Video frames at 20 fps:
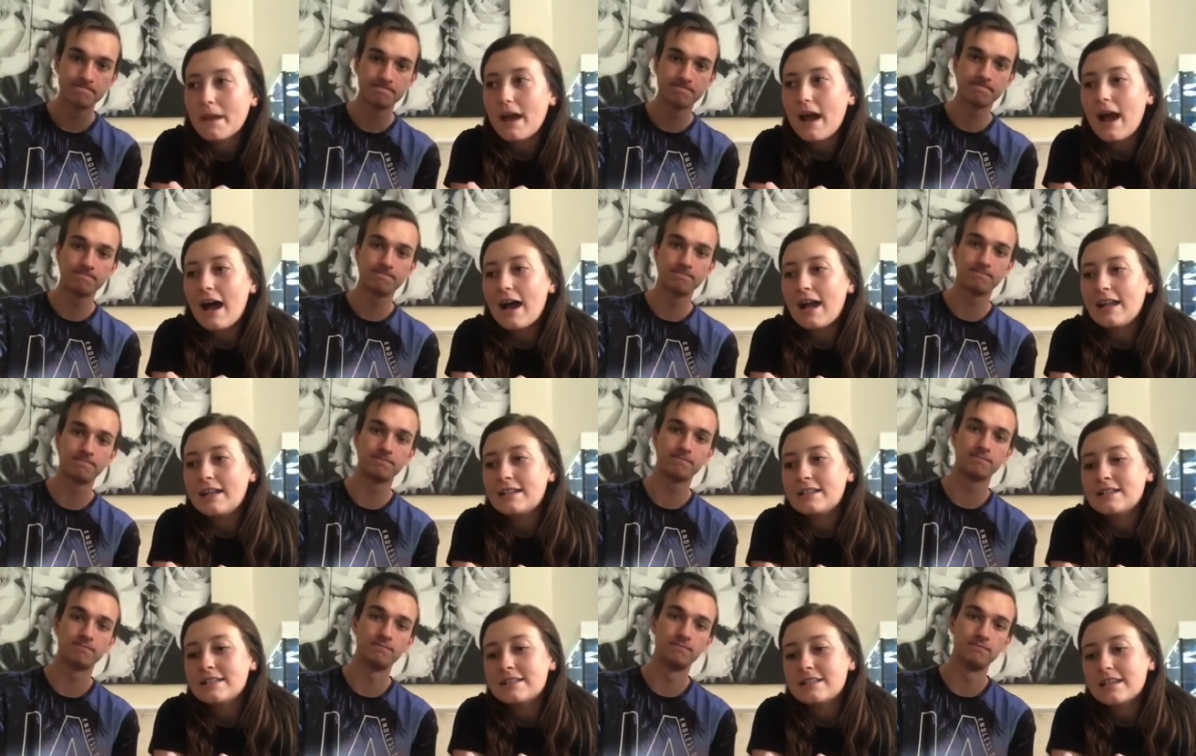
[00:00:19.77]

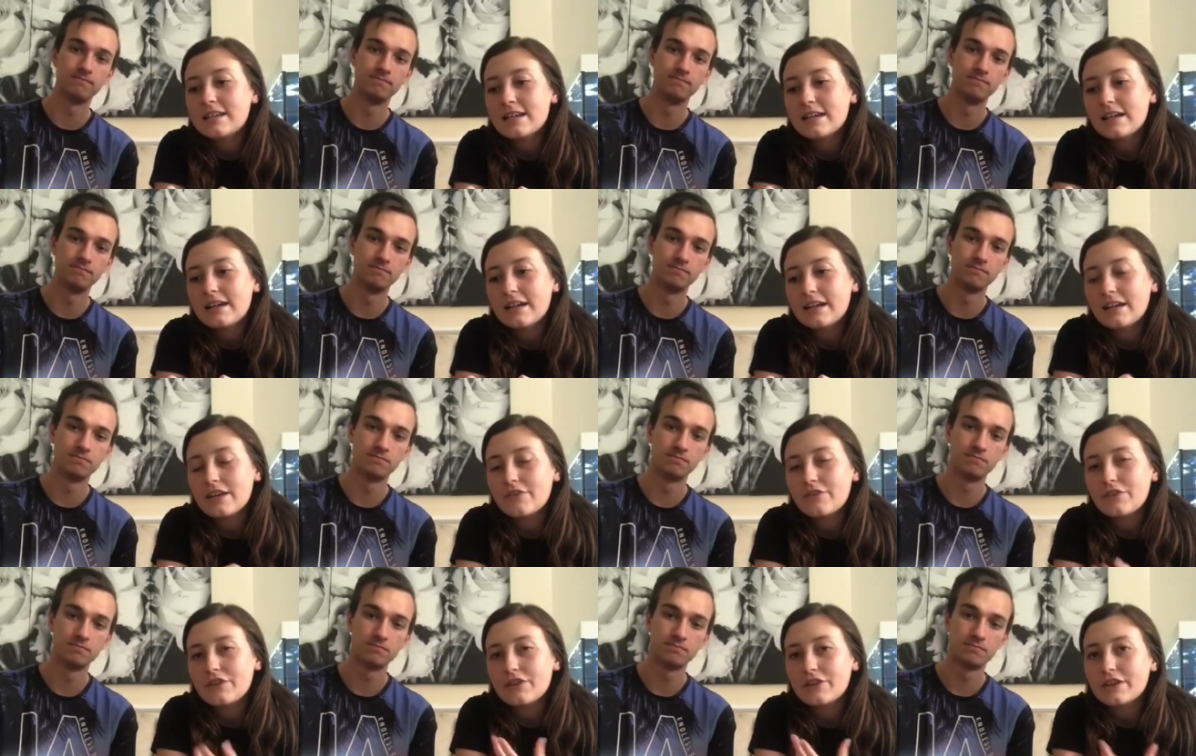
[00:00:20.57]
Speaker 1: and
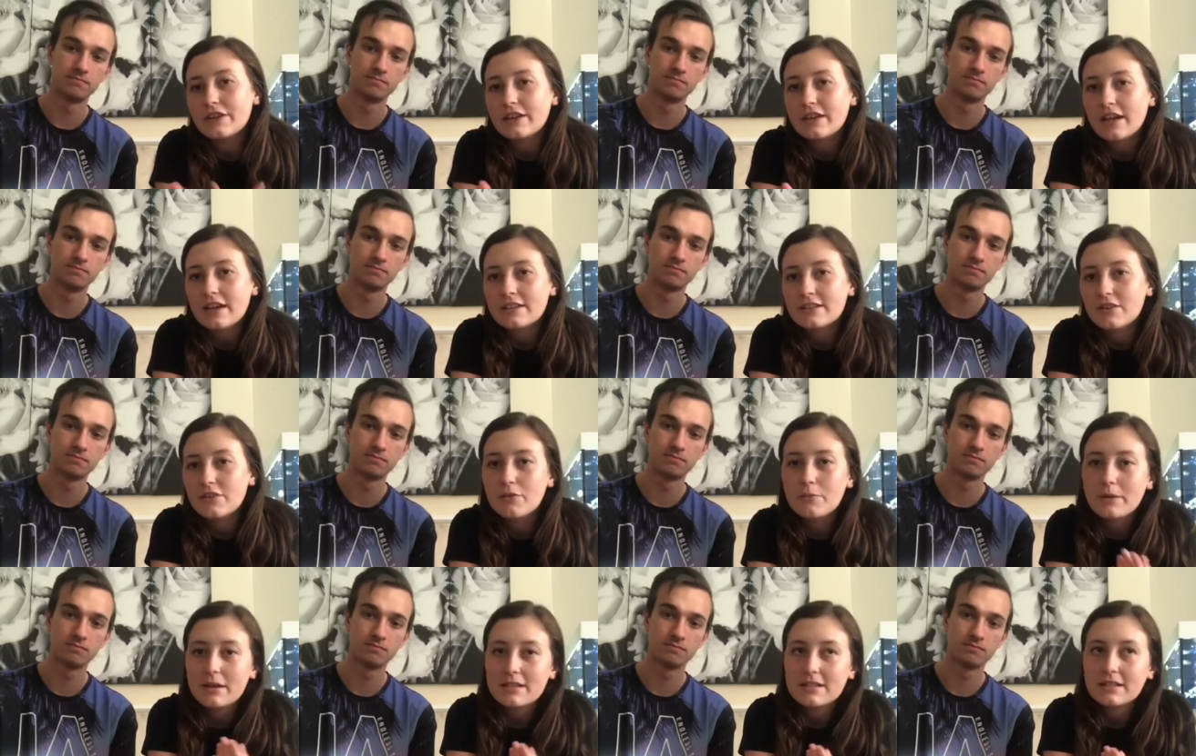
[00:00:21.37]
if you can guess,
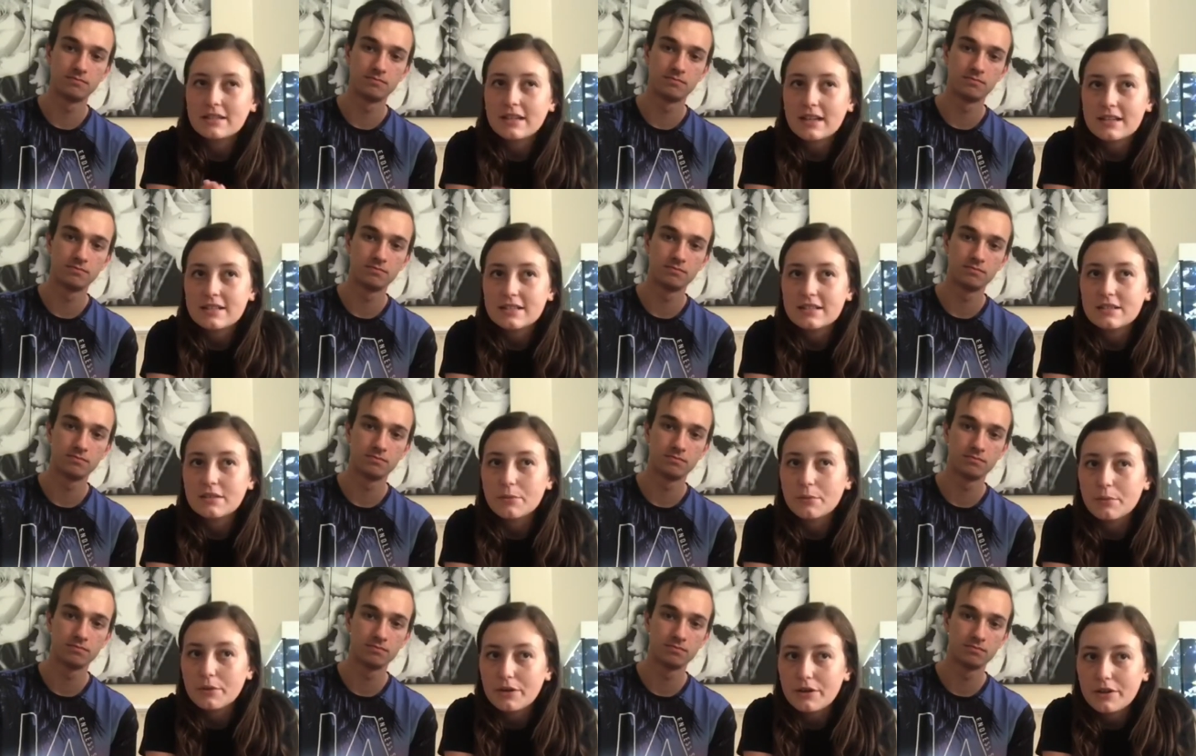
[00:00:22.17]
other person guesses the
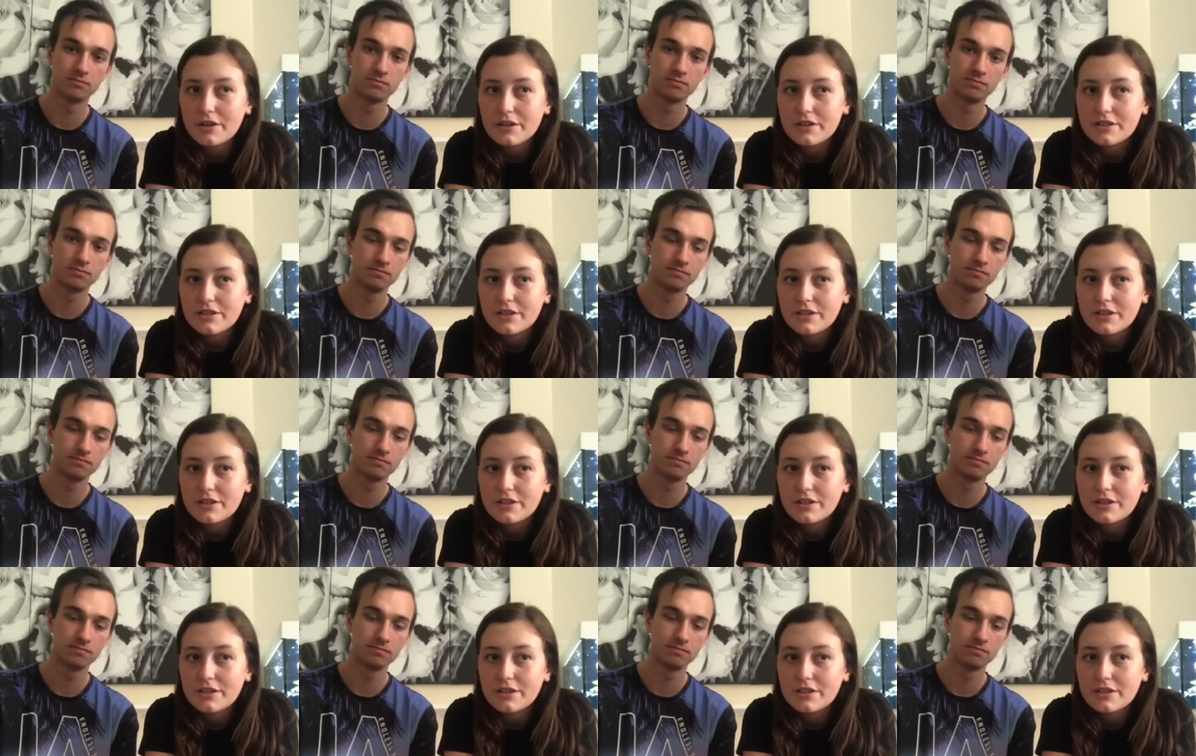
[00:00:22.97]
word,